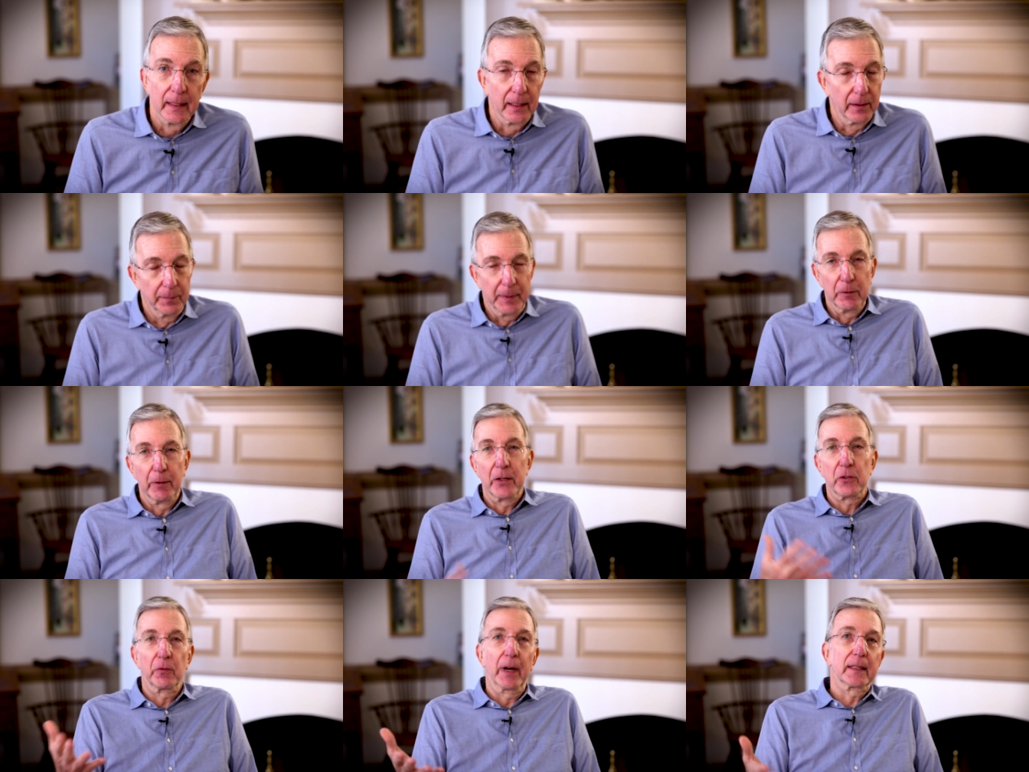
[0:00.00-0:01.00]
He'll be
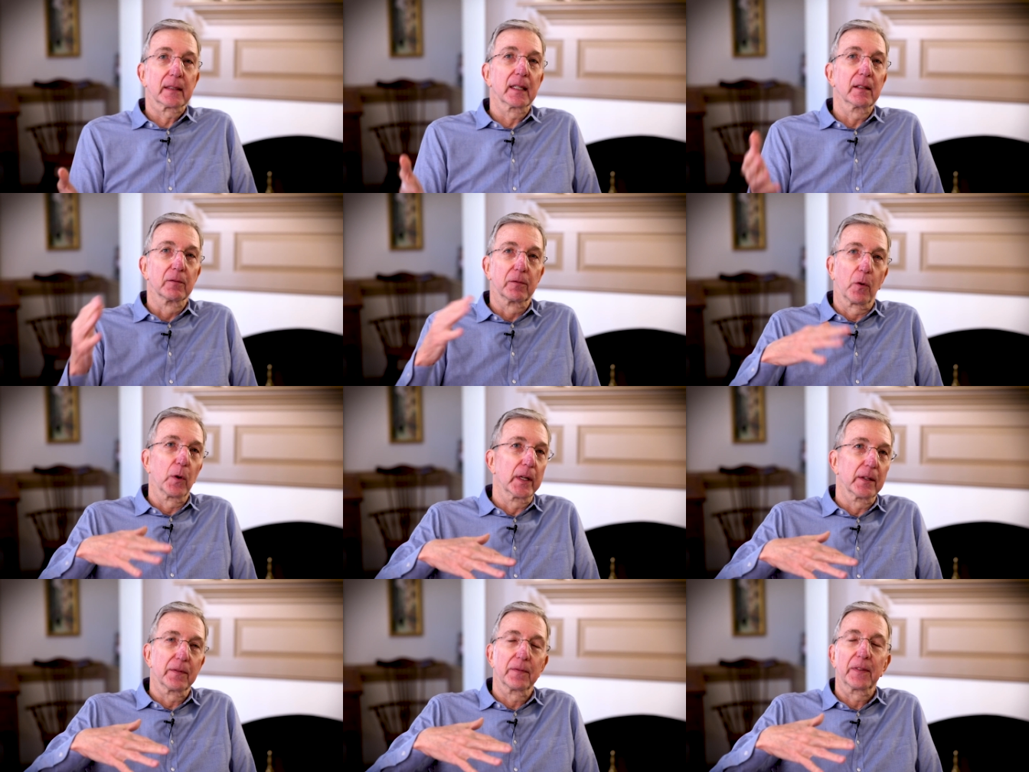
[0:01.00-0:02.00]
resurrected, and
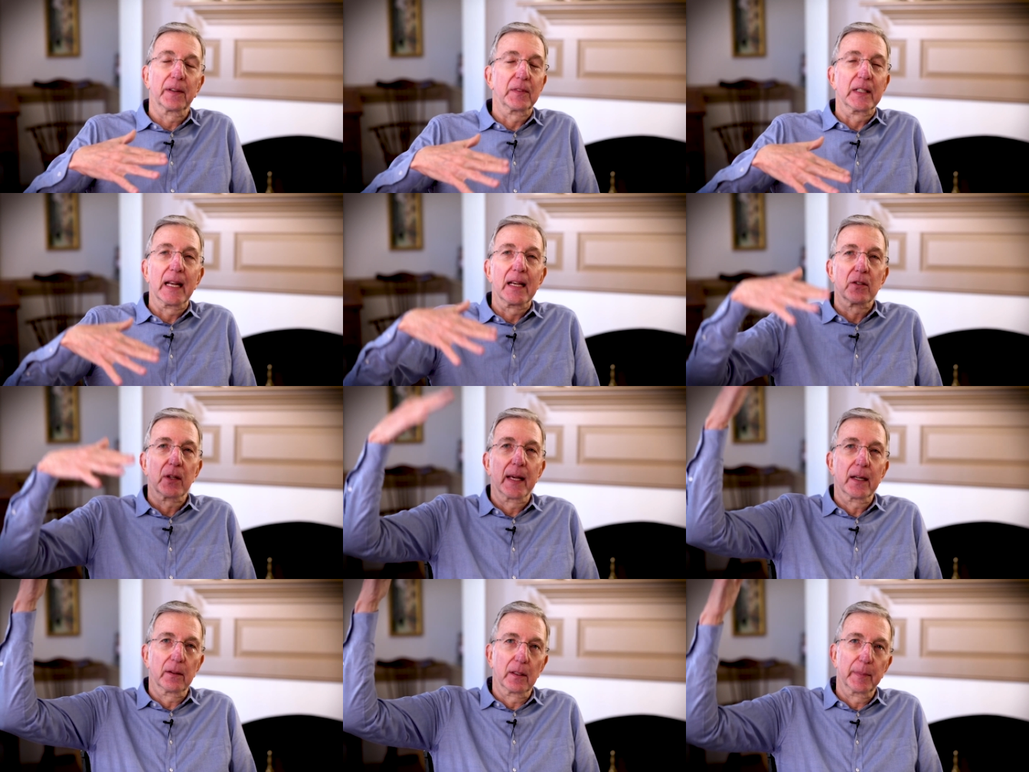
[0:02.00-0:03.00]
40, 50 days
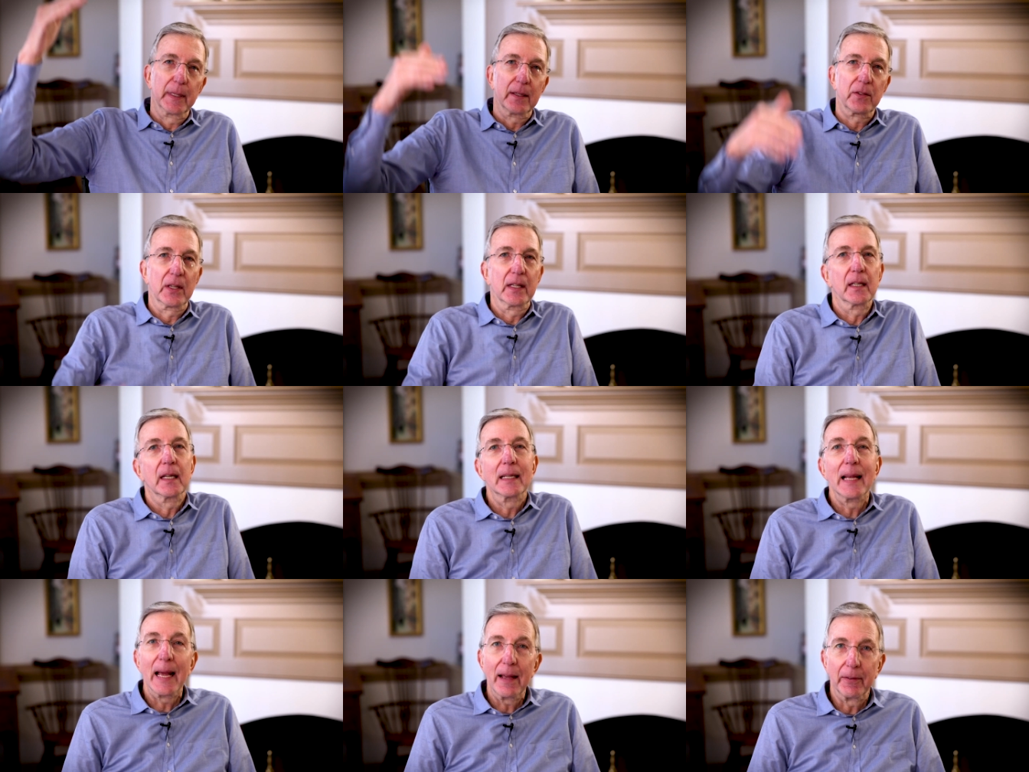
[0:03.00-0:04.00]
later, he'll be ascended
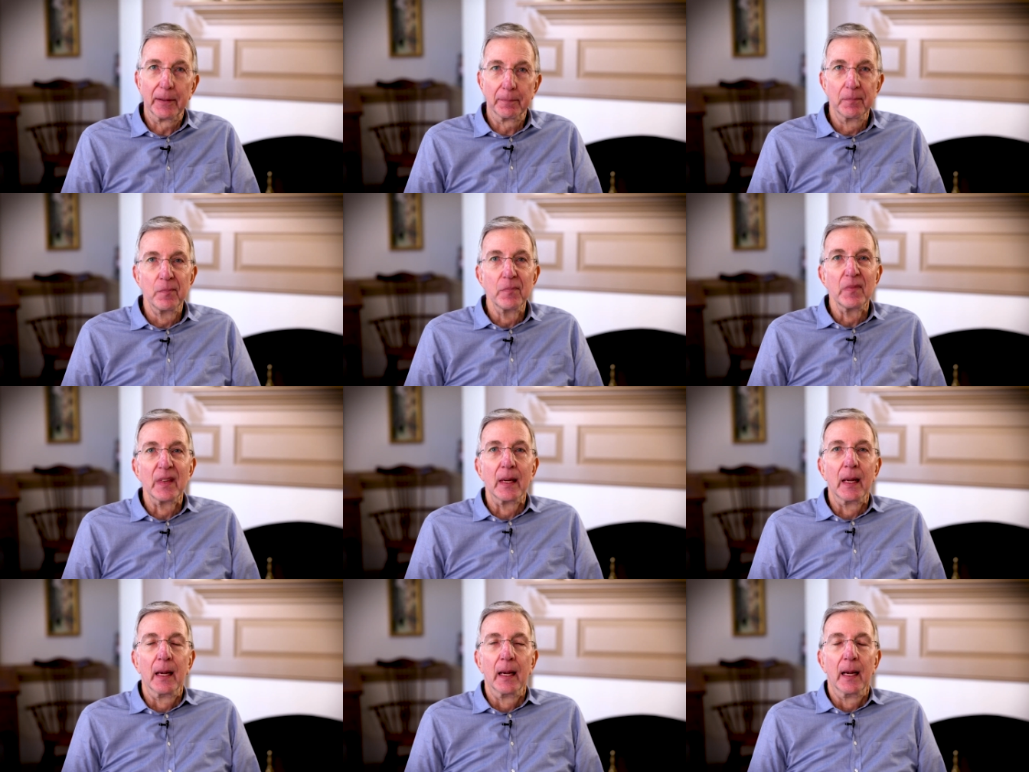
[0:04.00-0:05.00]
into heaven.
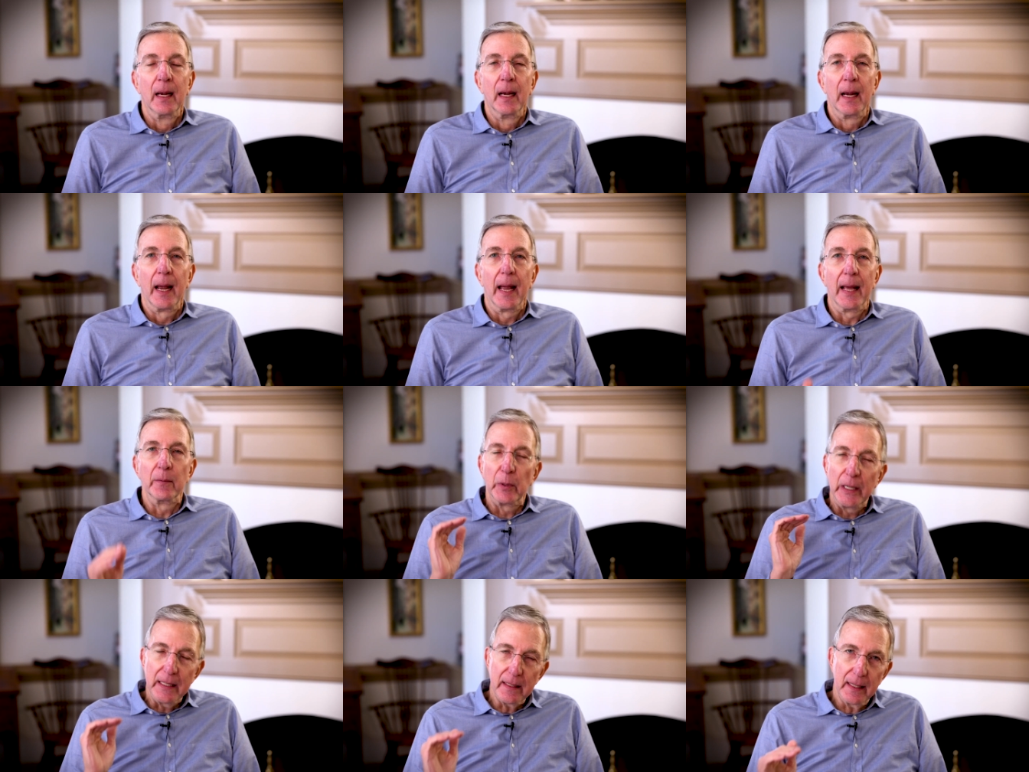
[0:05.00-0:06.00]
And
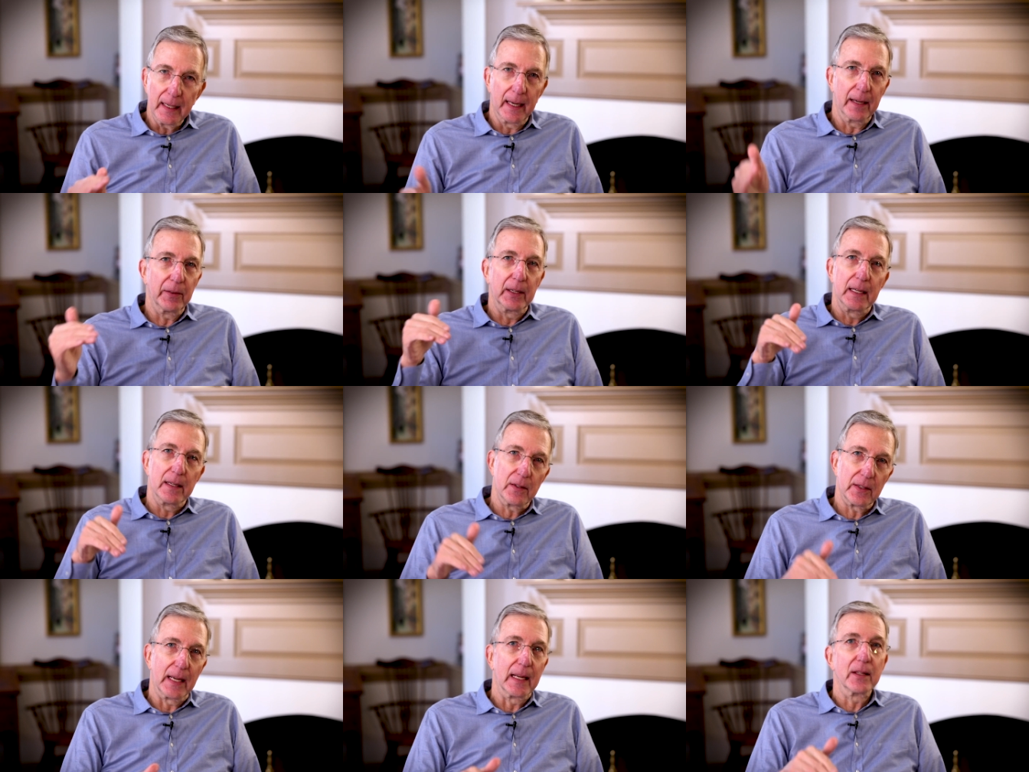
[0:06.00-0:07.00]
when he's in heaven, he
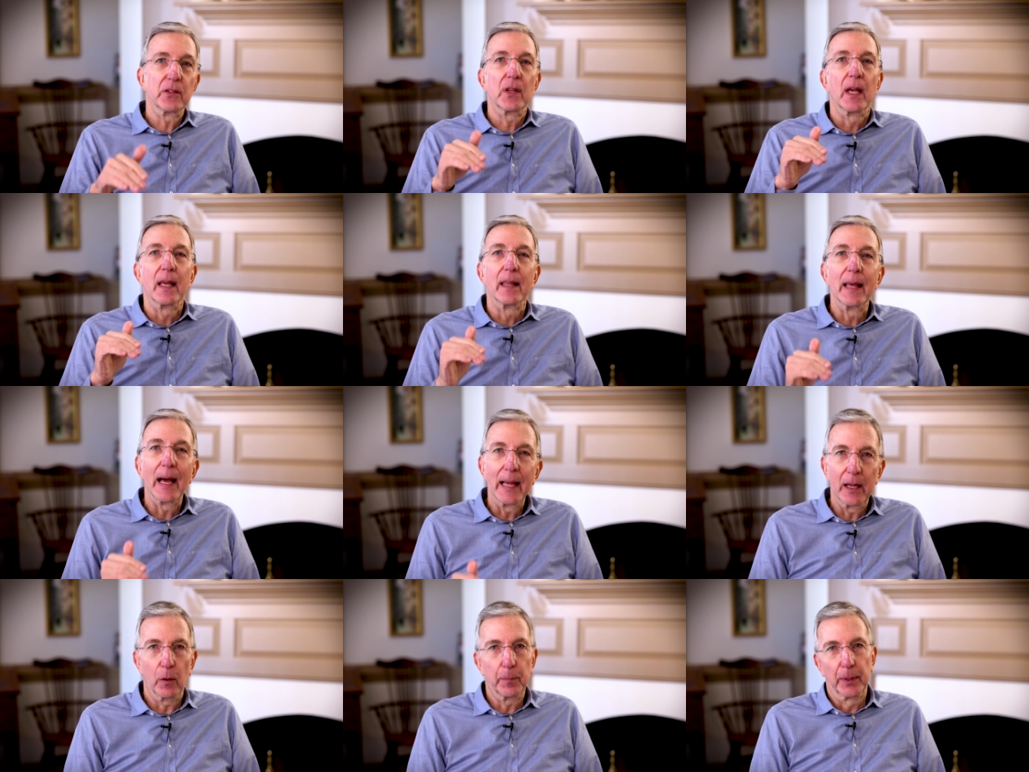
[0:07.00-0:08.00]
sends the
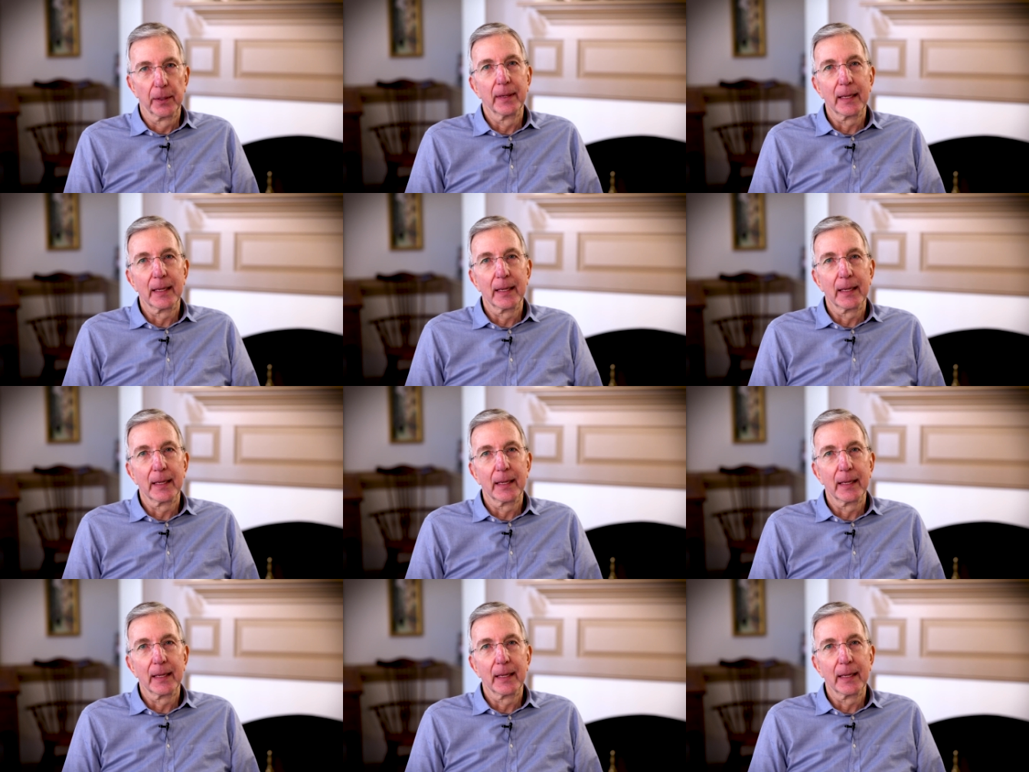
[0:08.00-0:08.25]
helper.